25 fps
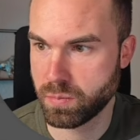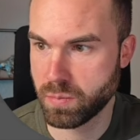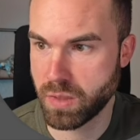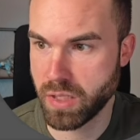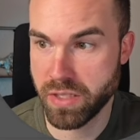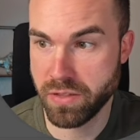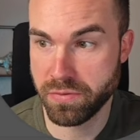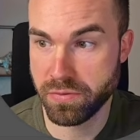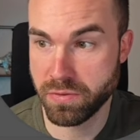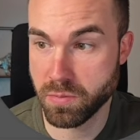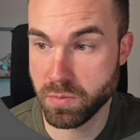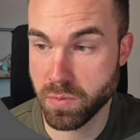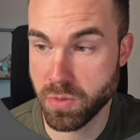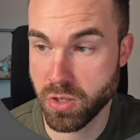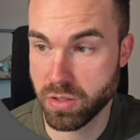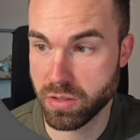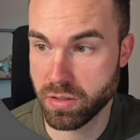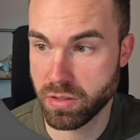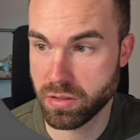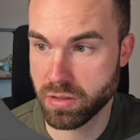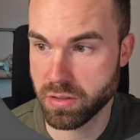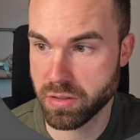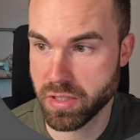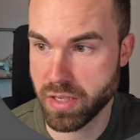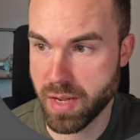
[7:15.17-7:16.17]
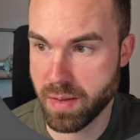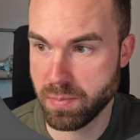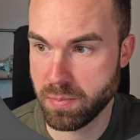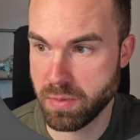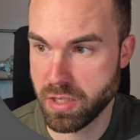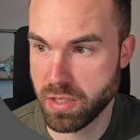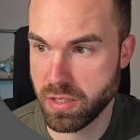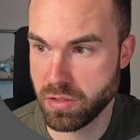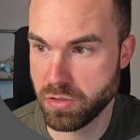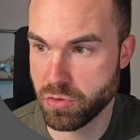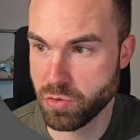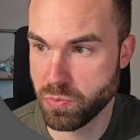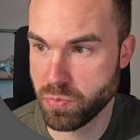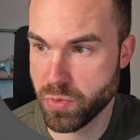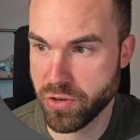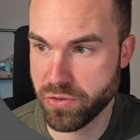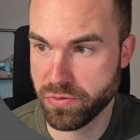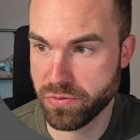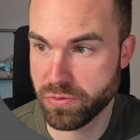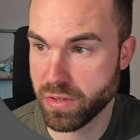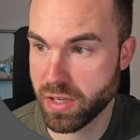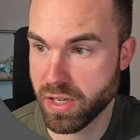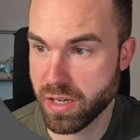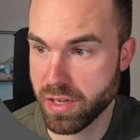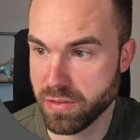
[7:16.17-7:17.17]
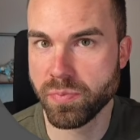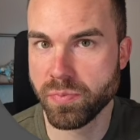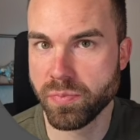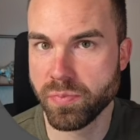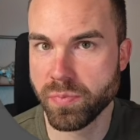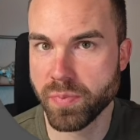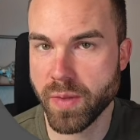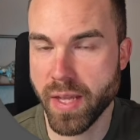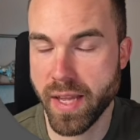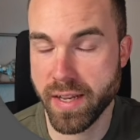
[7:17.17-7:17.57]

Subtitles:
Leave the model on MD 2.5.